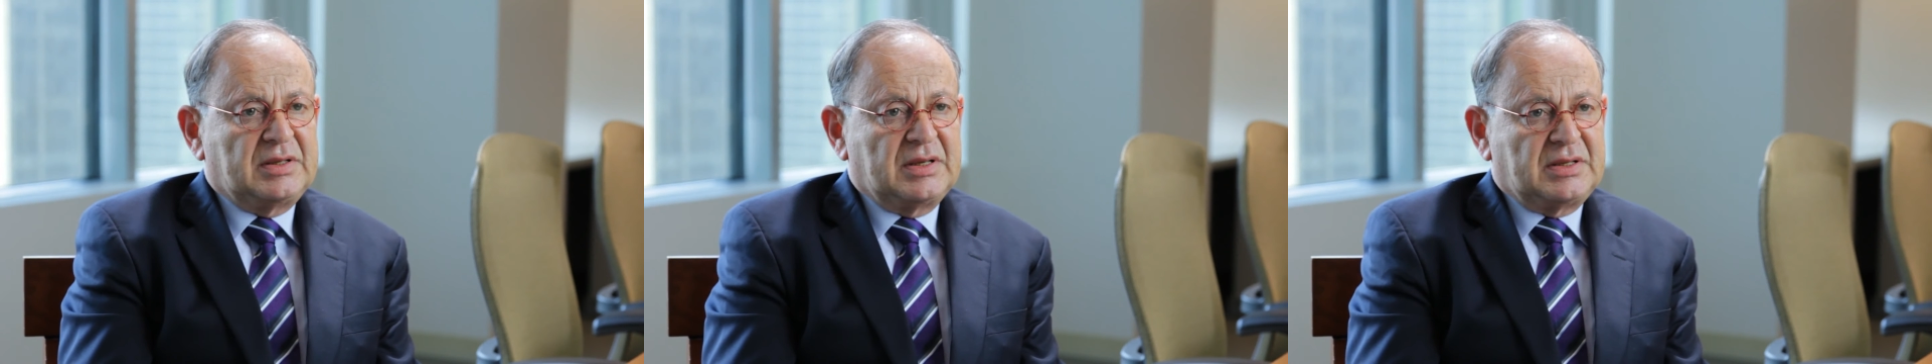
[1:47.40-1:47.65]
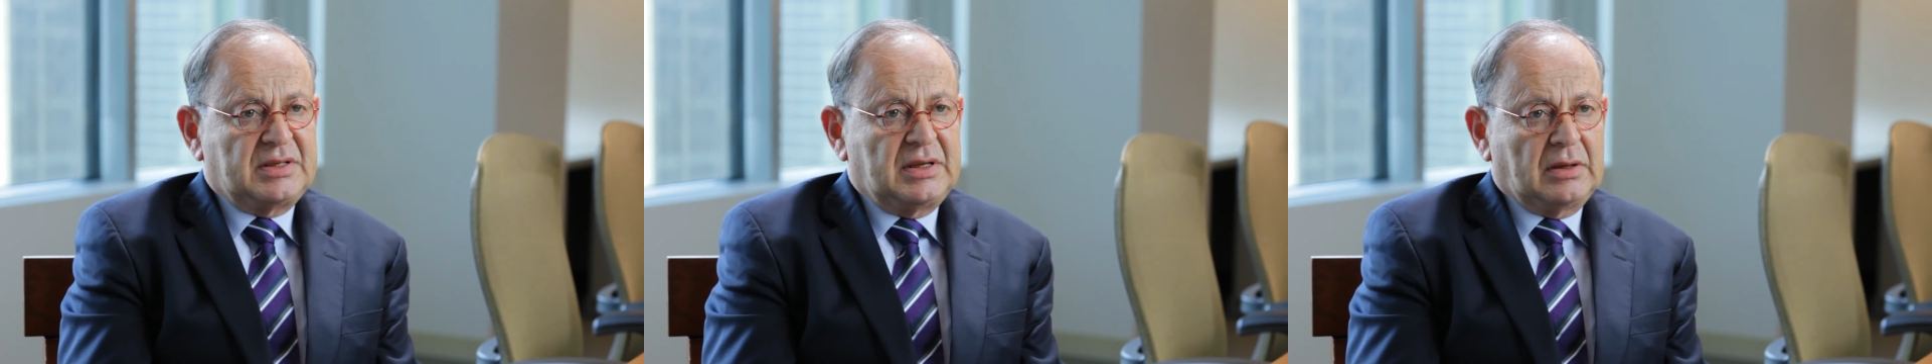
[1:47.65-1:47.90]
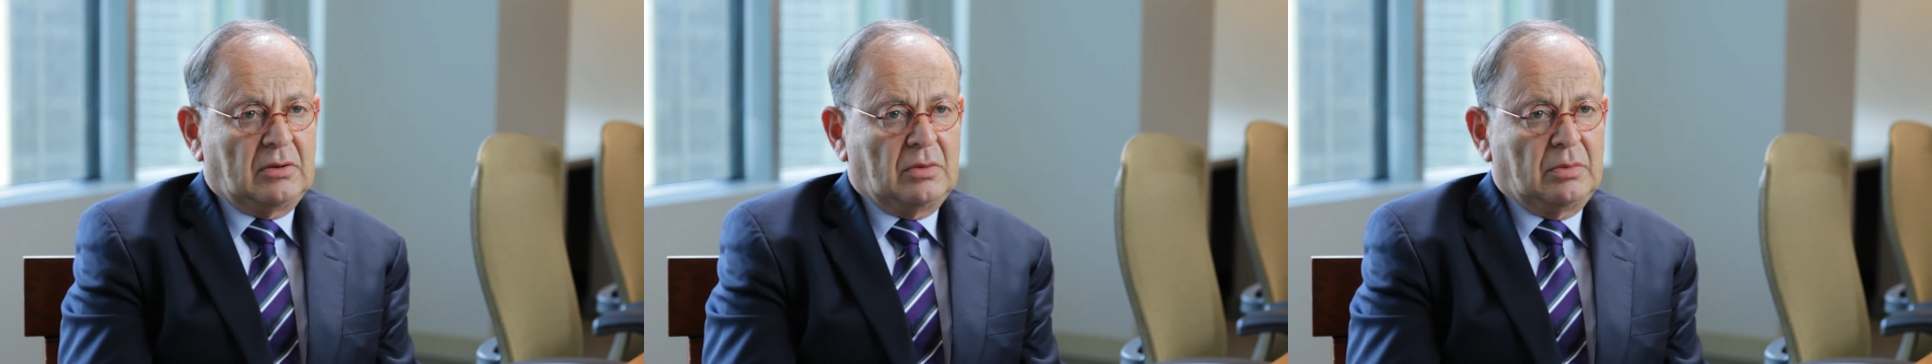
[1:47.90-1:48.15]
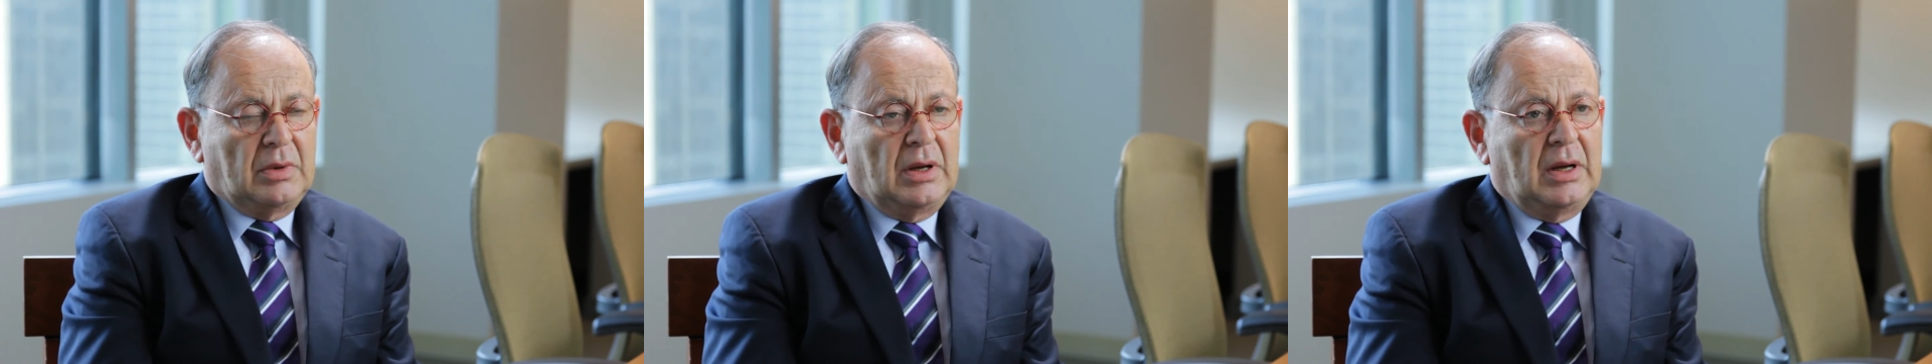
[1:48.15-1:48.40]
in the
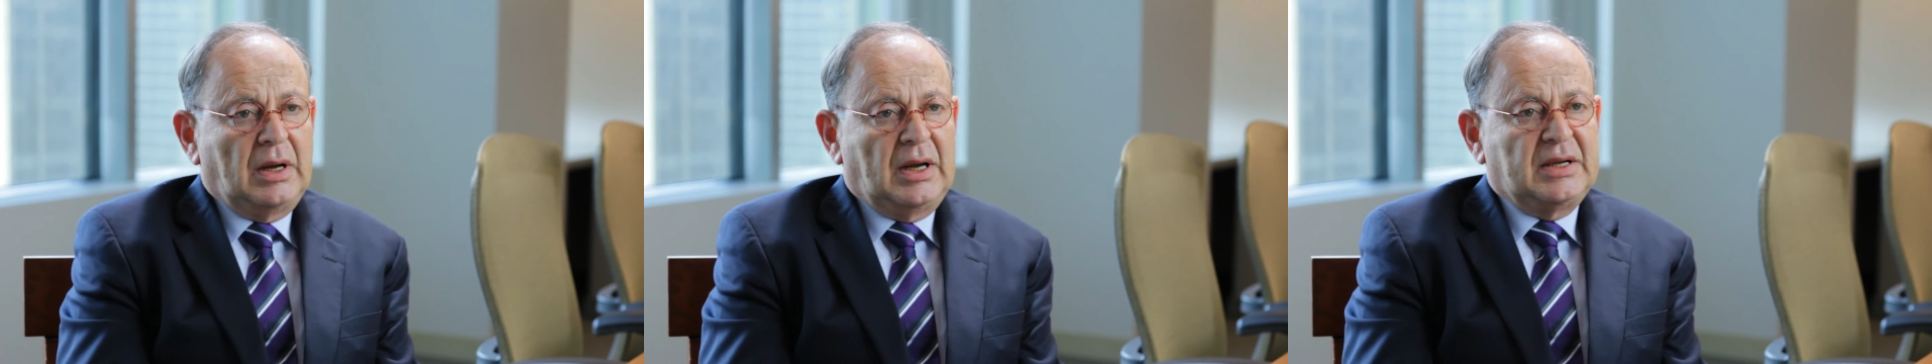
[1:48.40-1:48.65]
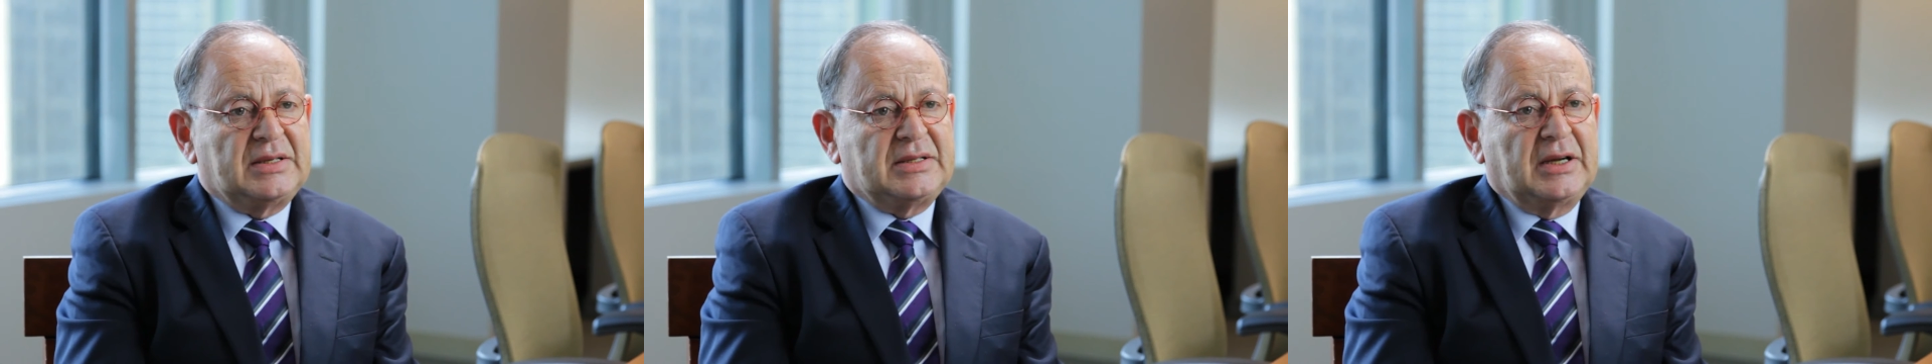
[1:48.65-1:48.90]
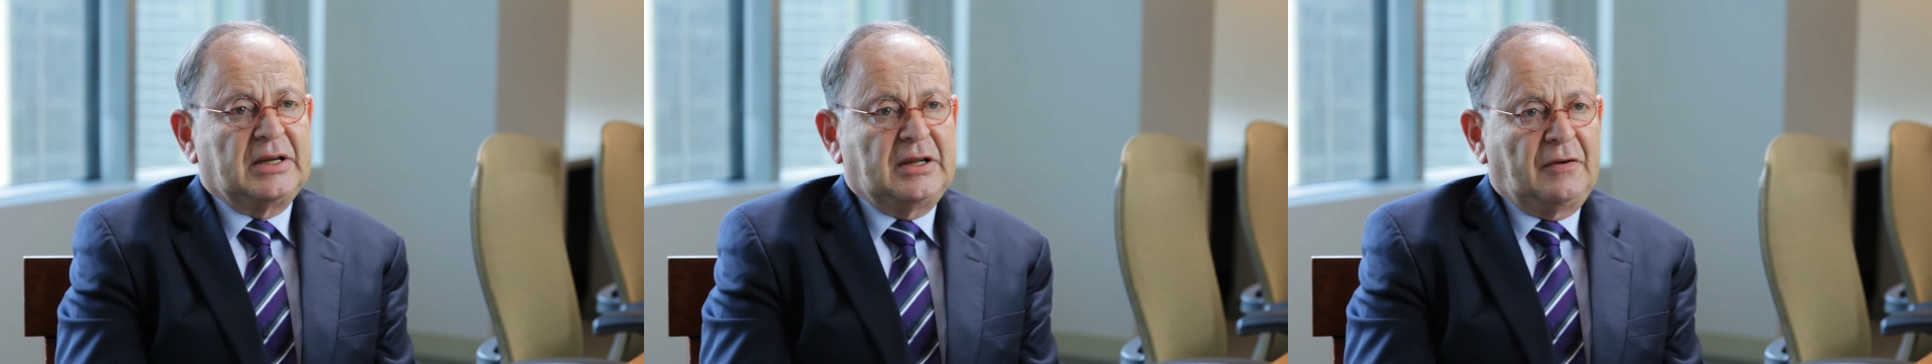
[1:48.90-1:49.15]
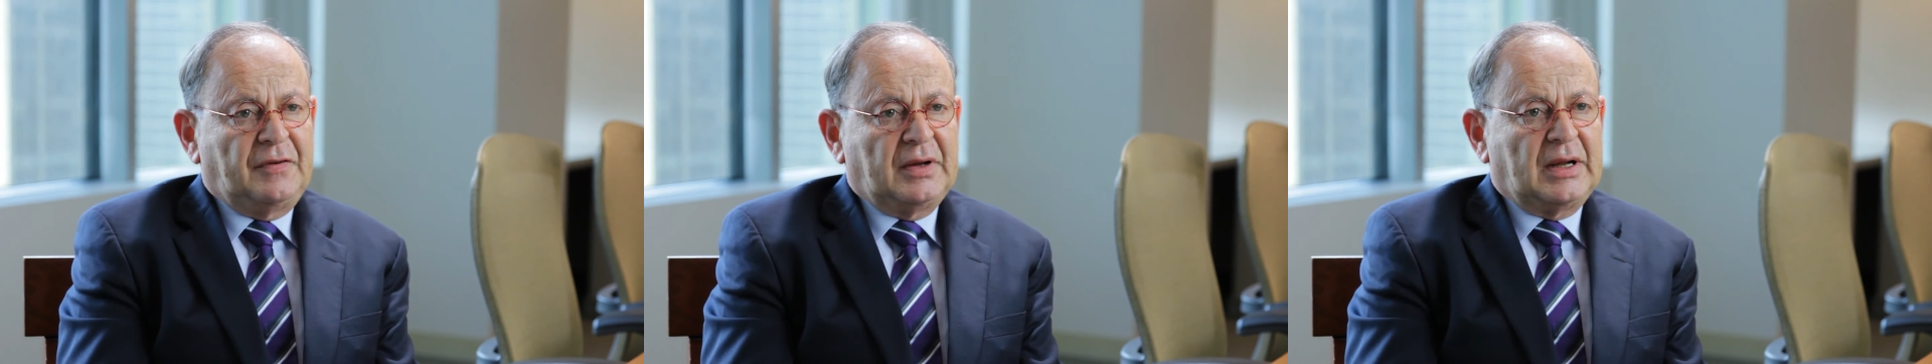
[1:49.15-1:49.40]
serum, is
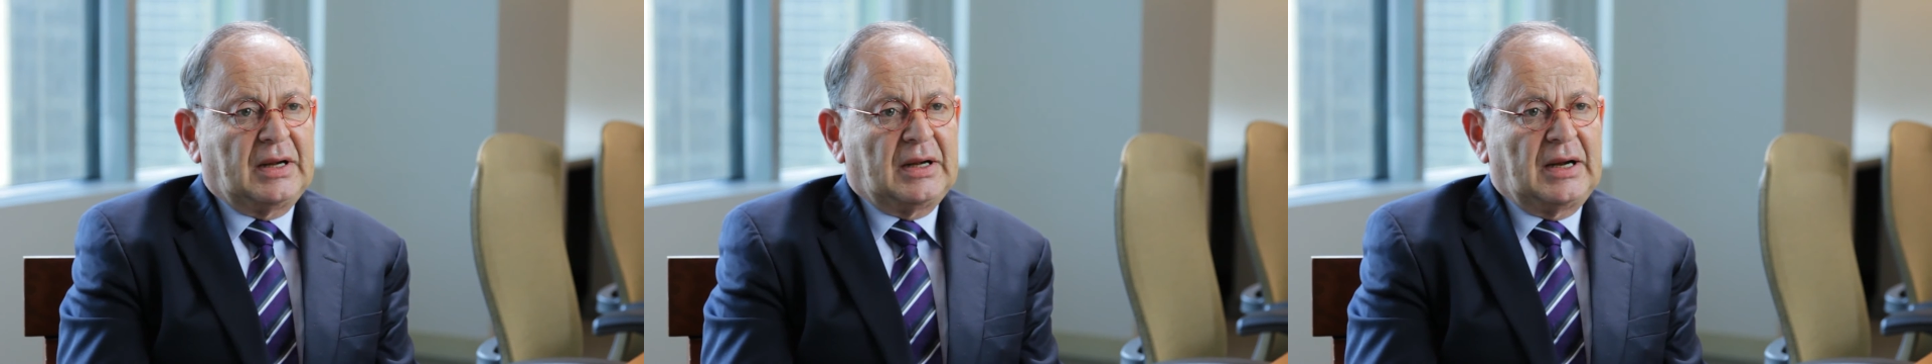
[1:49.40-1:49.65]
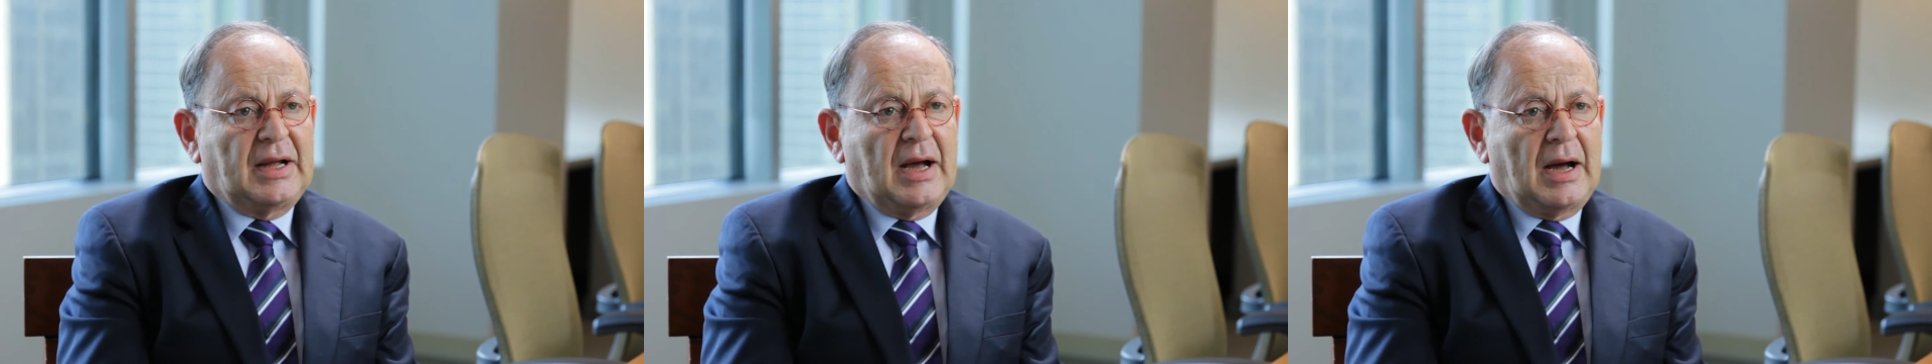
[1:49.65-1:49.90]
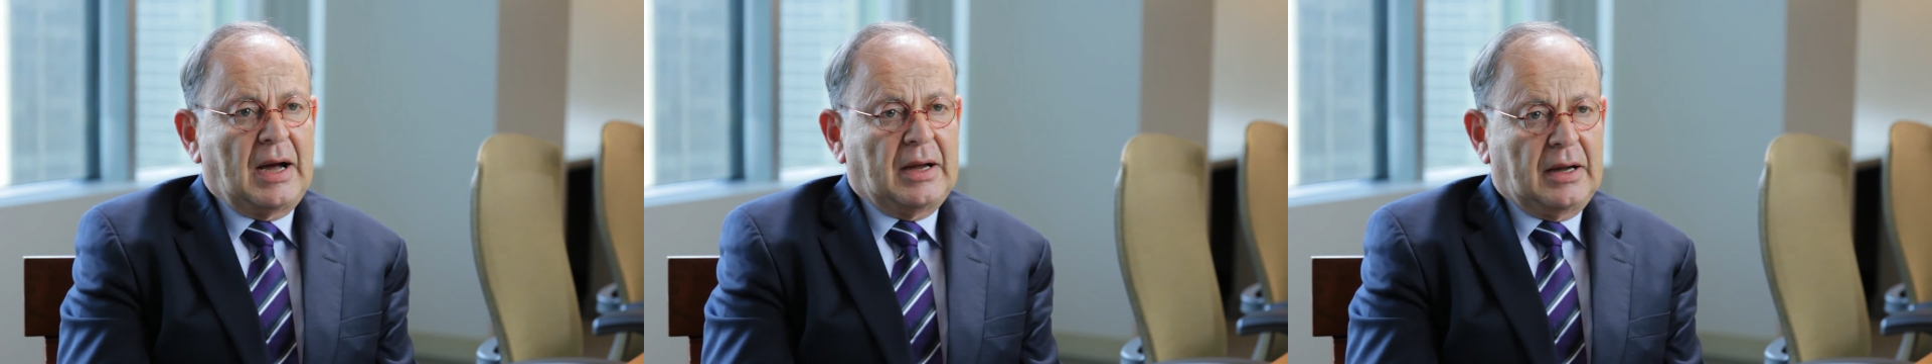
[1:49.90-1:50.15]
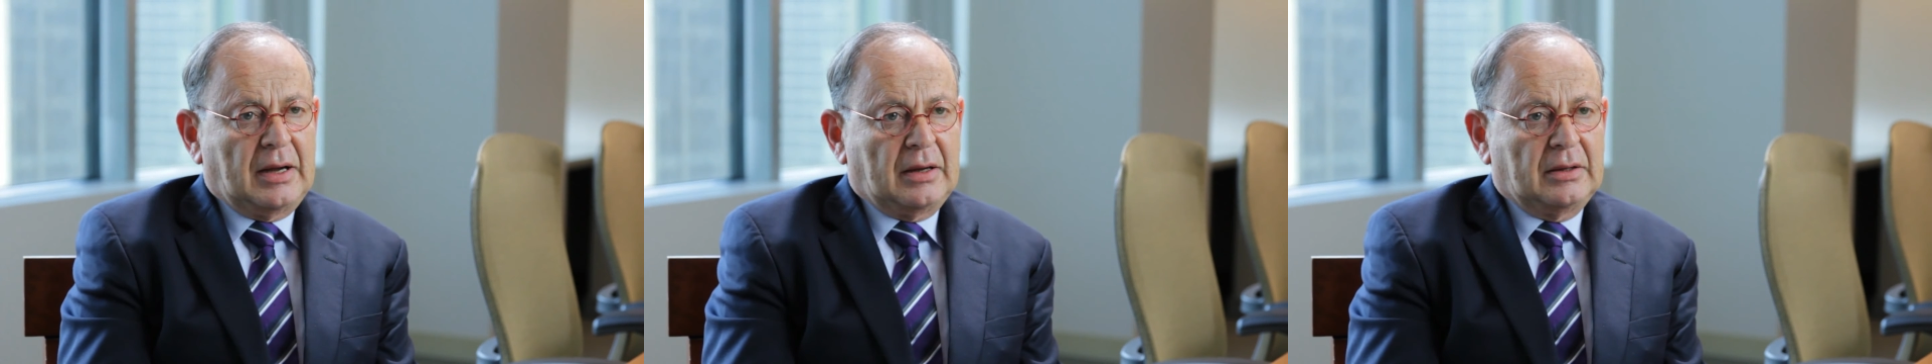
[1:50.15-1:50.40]
significantly
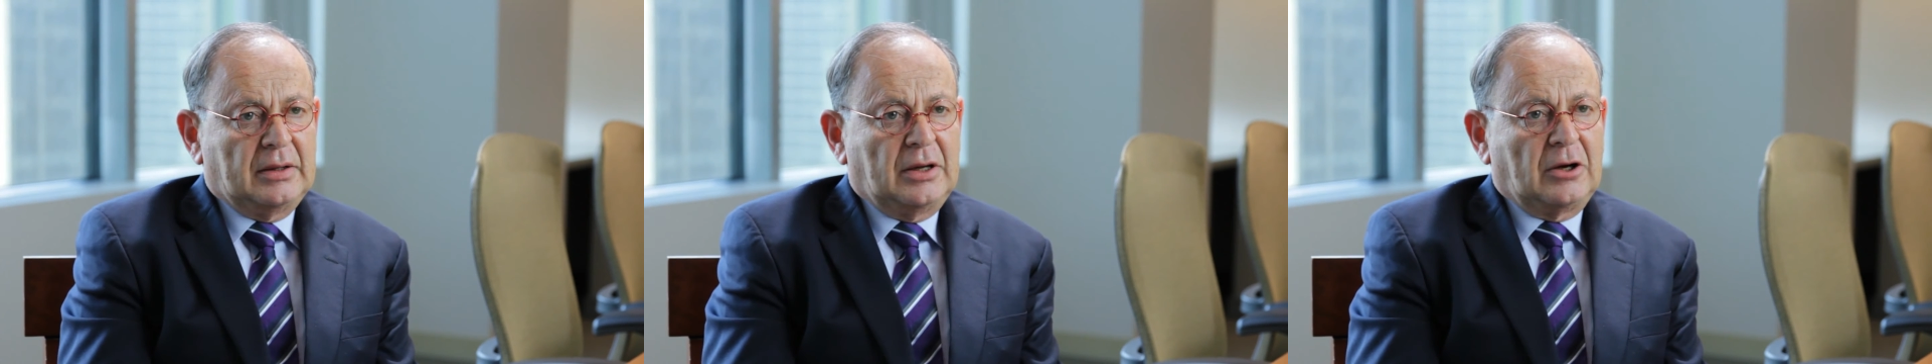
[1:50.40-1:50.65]
higher